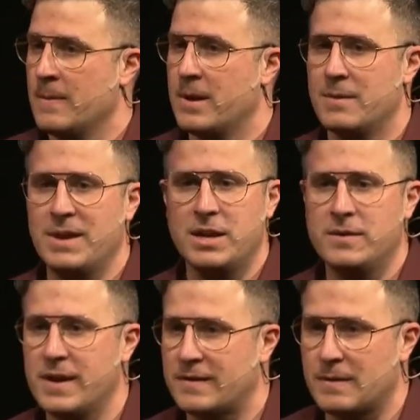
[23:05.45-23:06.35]
they're like, man,
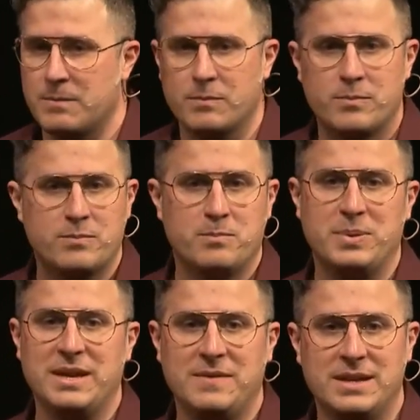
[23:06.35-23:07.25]
you got some
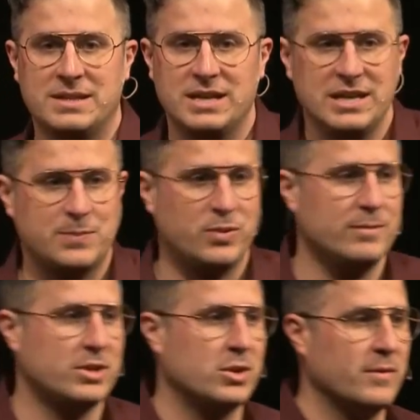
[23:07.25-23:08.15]
PVCs,
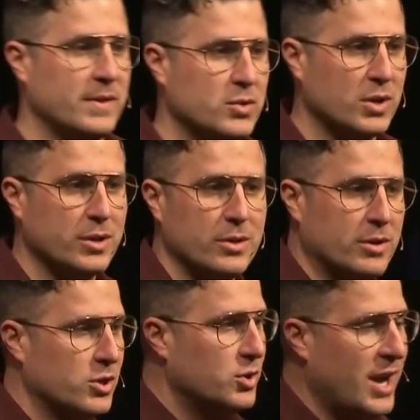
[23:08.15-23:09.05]
premature ventricular
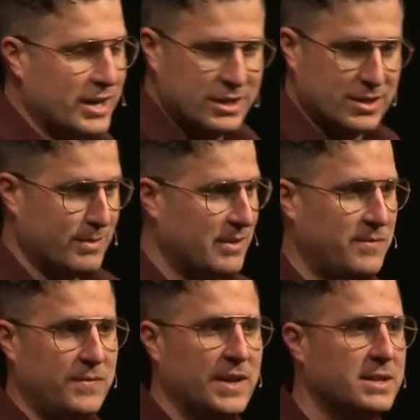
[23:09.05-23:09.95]
contractions. I'm like,
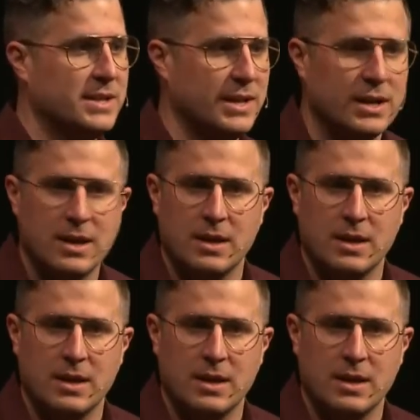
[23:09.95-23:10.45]
fix it.